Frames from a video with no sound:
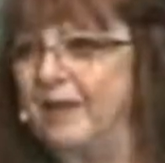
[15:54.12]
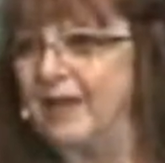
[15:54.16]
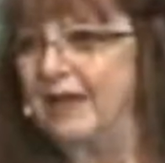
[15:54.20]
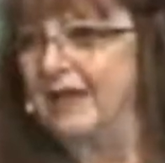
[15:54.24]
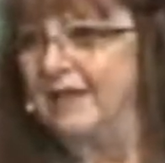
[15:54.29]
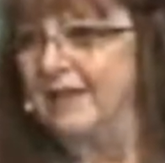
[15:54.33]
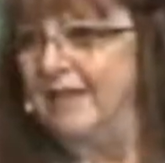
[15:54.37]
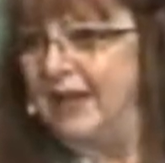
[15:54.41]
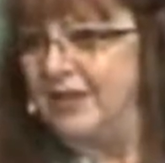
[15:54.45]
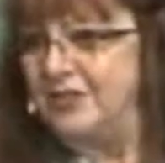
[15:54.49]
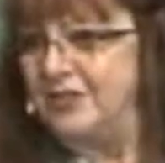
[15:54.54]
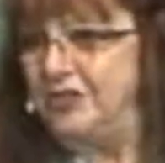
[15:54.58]

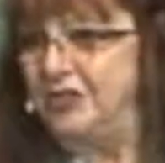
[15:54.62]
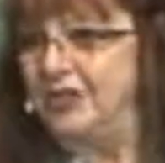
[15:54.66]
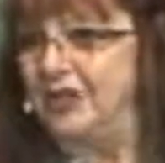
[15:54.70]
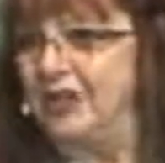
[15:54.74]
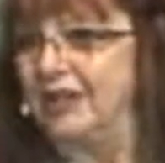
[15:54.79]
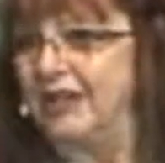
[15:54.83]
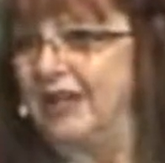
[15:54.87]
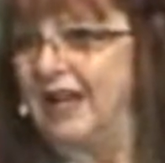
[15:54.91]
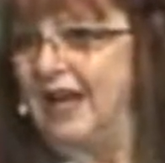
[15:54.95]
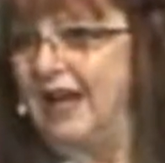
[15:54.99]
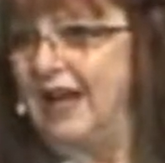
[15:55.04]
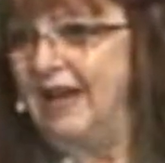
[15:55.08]
That's your
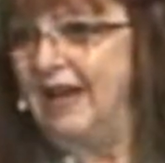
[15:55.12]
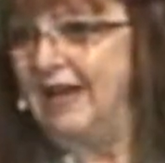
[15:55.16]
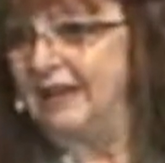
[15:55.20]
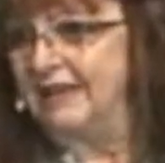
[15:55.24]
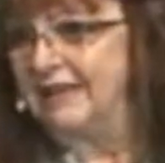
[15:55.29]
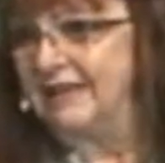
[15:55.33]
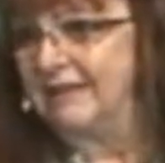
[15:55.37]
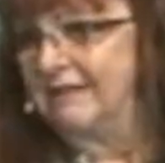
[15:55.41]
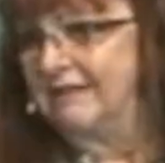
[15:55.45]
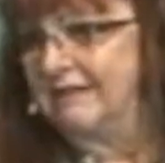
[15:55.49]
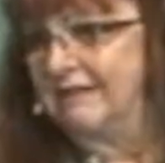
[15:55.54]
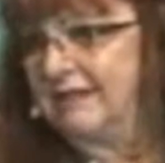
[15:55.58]

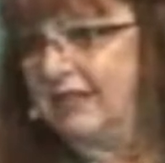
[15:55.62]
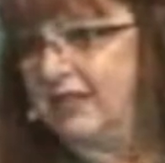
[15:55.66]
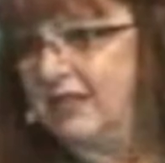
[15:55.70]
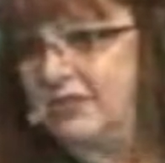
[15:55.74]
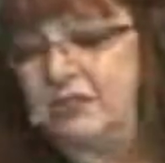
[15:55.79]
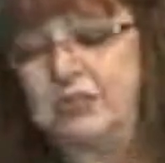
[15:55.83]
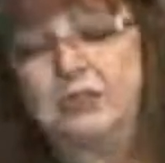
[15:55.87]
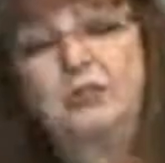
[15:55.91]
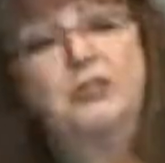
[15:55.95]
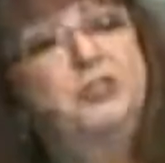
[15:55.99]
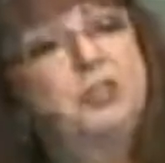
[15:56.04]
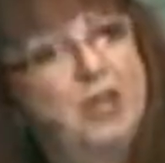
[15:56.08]
Goliath.
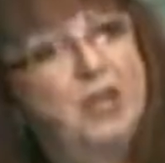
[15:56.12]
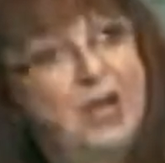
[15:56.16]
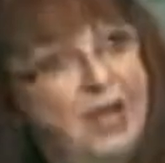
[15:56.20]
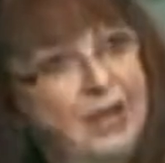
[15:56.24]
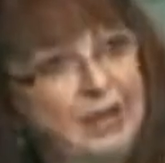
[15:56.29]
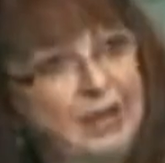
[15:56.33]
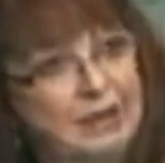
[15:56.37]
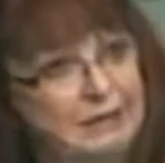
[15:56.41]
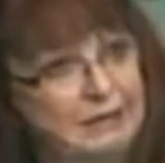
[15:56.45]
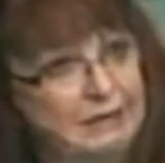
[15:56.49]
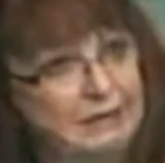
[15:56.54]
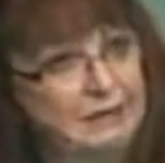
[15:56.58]
It's your
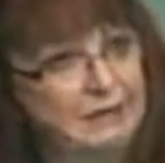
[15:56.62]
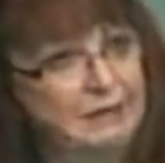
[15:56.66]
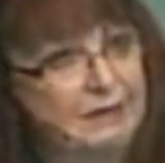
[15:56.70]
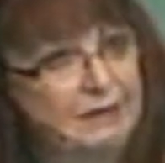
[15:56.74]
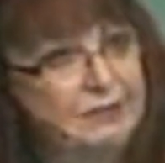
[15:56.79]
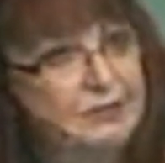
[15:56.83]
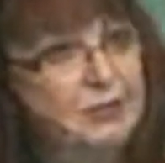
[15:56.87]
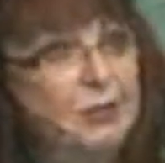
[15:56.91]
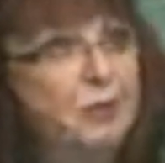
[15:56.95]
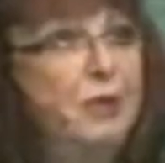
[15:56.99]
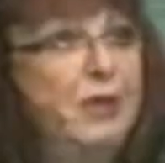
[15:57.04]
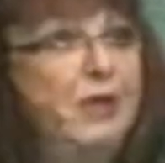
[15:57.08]
giant.
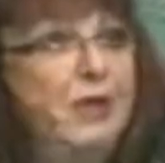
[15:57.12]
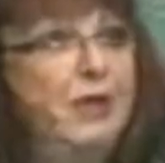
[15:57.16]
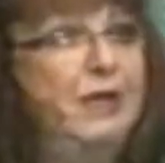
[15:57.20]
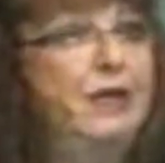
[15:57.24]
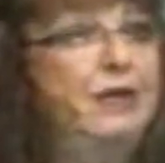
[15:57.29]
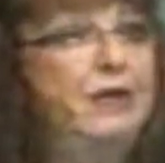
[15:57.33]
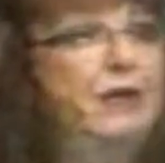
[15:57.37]
So what are you going to